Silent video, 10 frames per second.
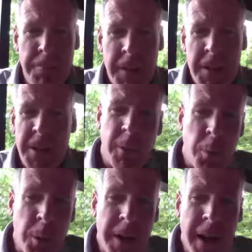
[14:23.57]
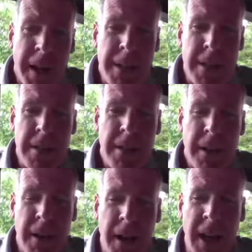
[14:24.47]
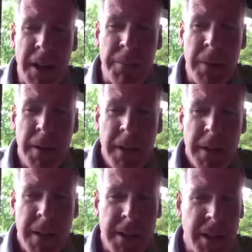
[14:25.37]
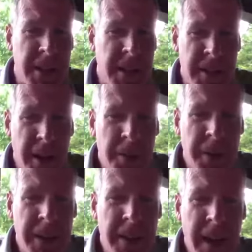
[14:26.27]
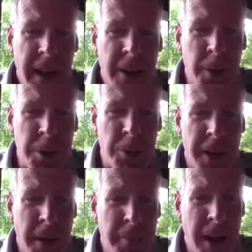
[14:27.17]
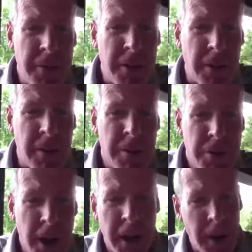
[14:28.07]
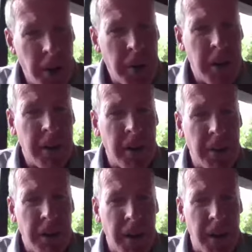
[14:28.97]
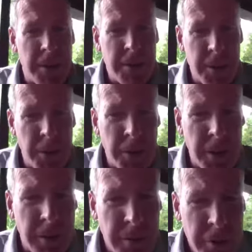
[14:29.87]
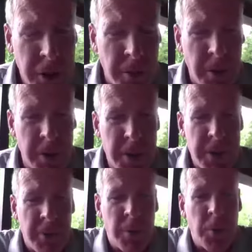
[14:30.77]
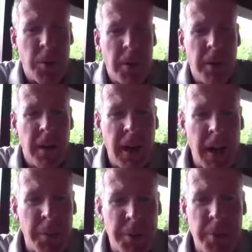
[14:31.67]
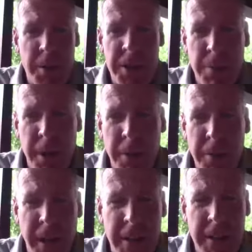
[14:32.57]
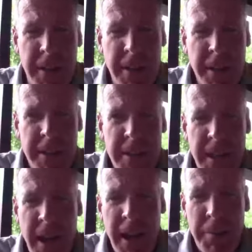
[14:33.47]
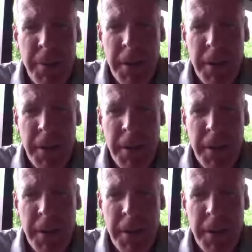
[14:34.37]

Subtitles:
Civil War days is another neat day. Of course, we're named after John A. Logan, a Union general in the Civil War, as well as some other things he did in his time.